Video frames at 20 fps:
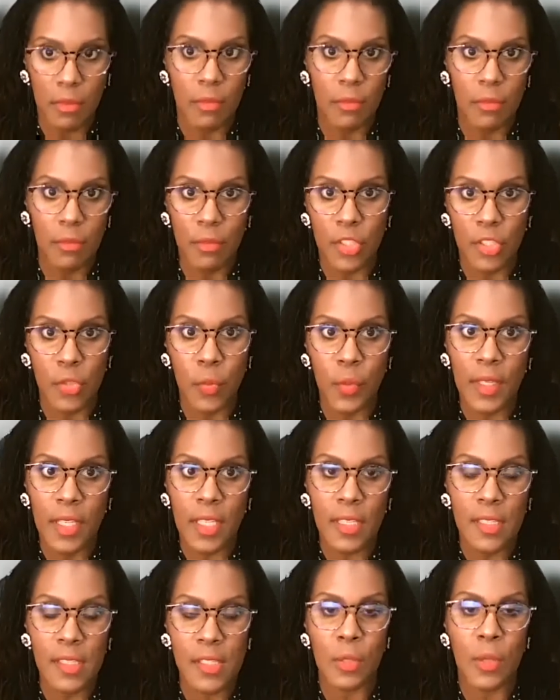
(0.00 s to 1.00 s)
which
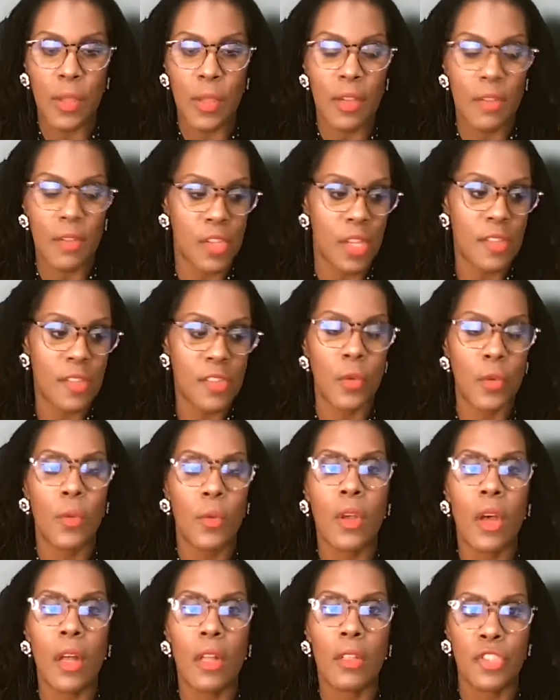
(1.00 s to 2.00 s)
we as lawyers also
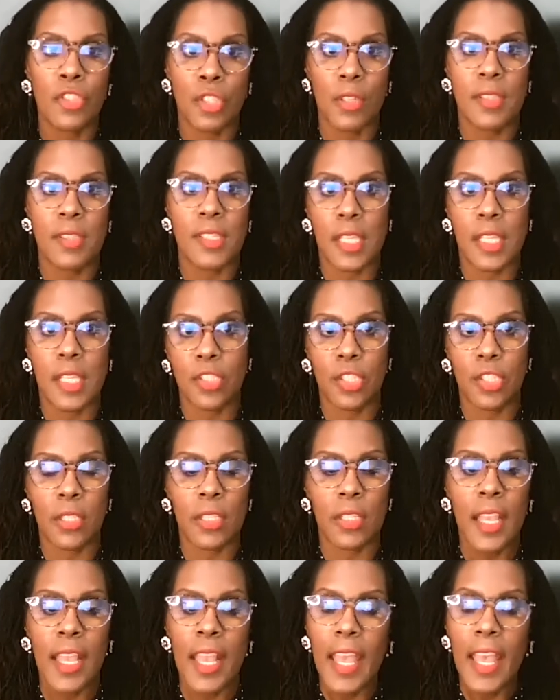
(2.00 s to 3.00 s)
call
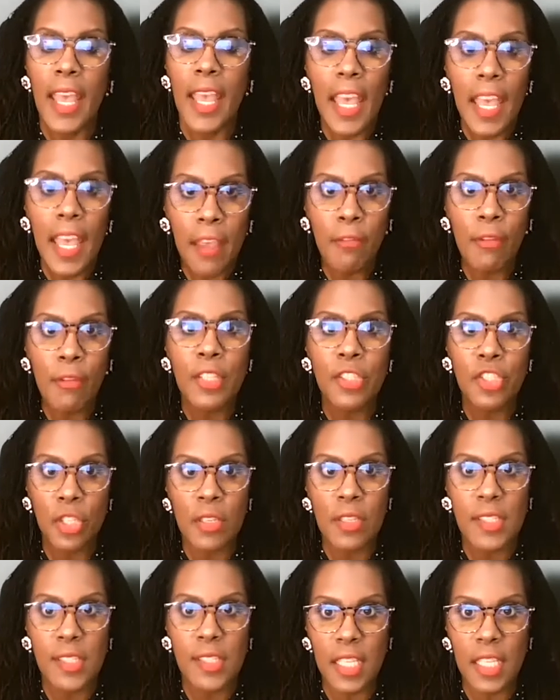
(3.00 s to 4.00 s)
jurisdiction, every
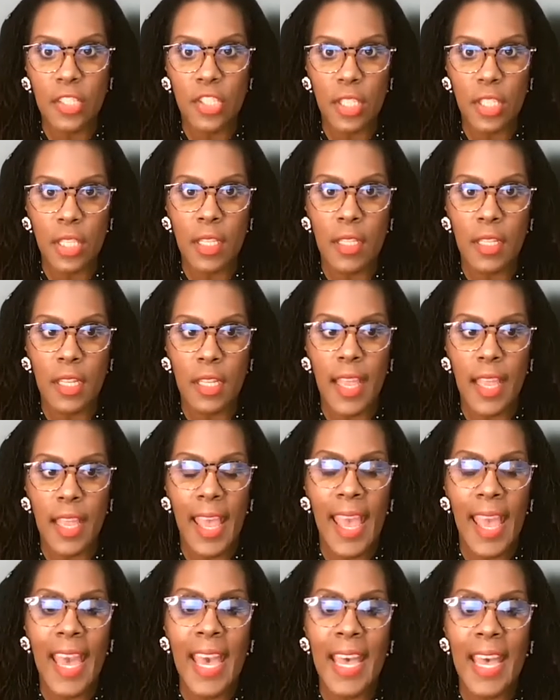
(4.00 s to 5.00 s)
jurisdiction
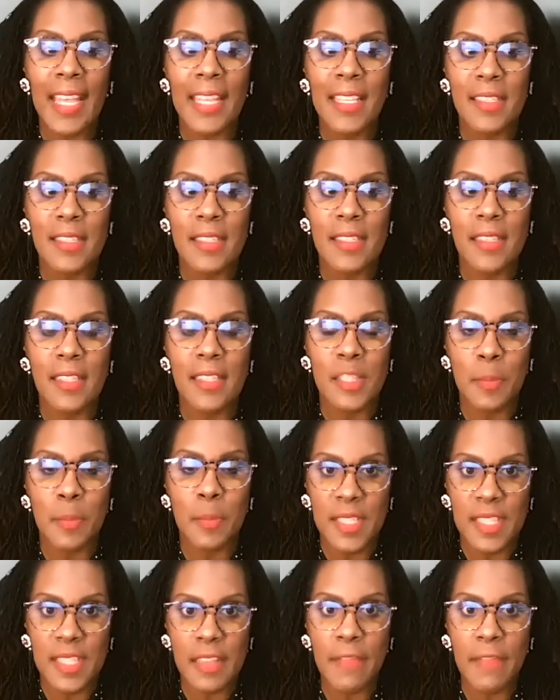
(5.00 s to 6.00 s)
has
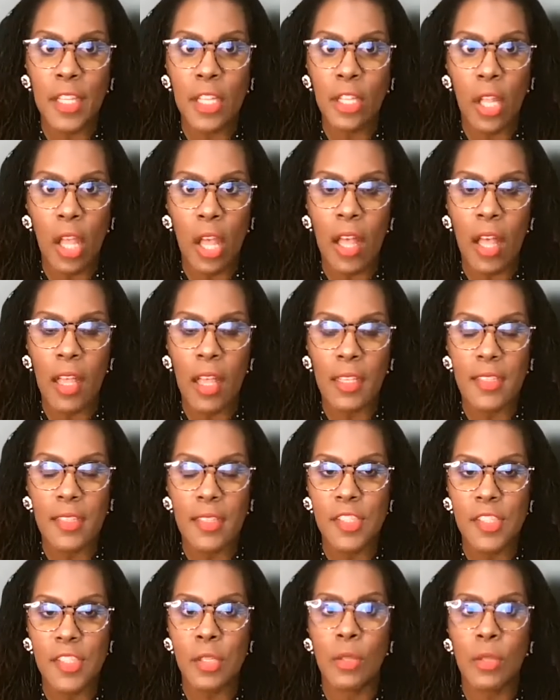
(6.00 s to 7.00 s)
specific
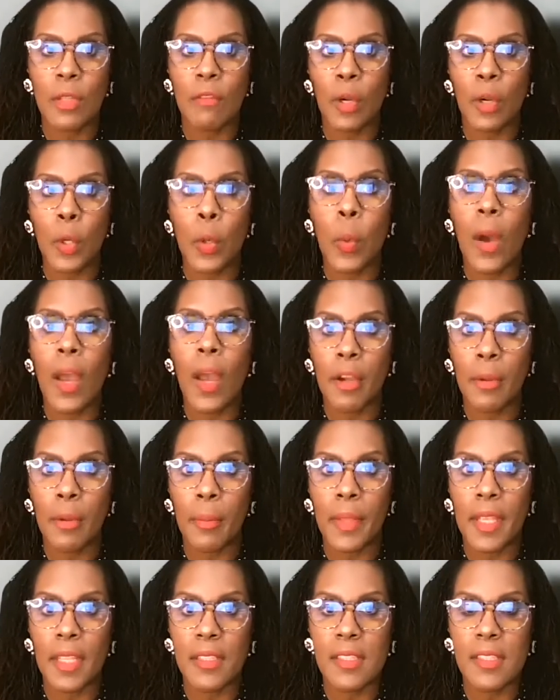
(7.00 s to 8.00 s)
laws to the
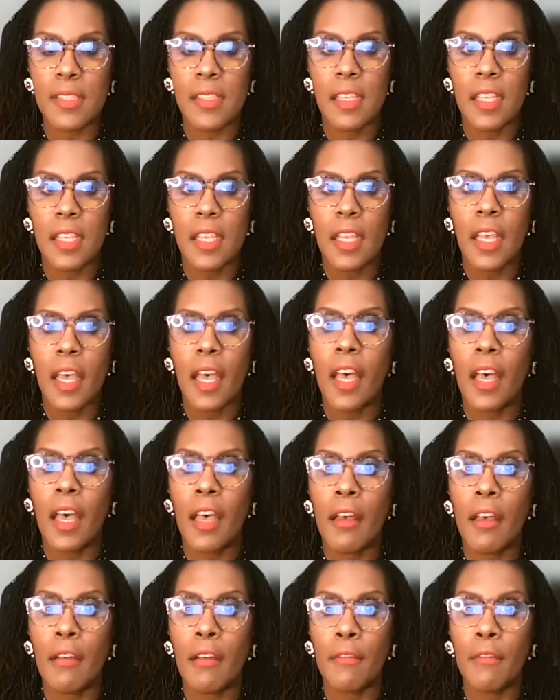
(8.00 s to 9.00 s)
requirements
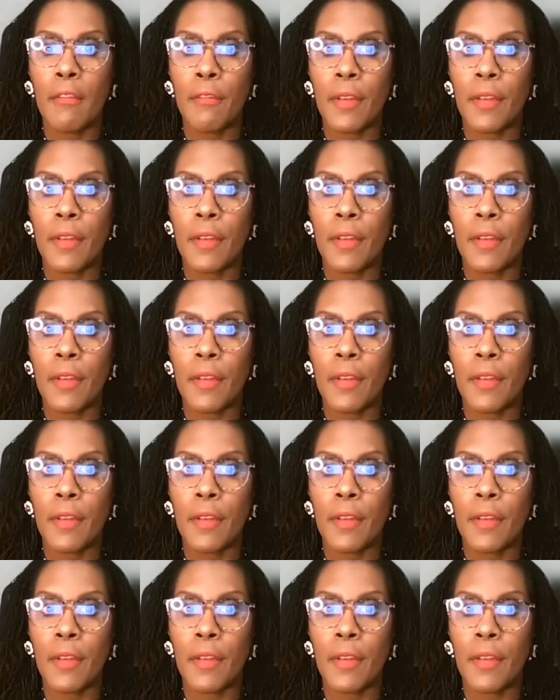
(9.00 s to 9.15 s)
of